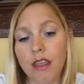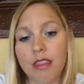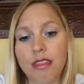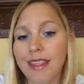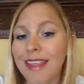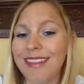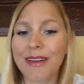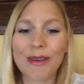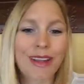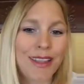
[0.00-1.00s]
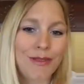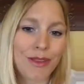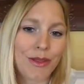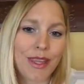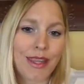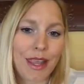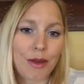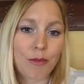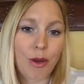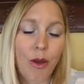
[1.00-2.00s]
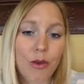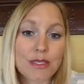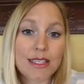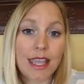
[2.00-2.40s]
then they're not even looking at your posts.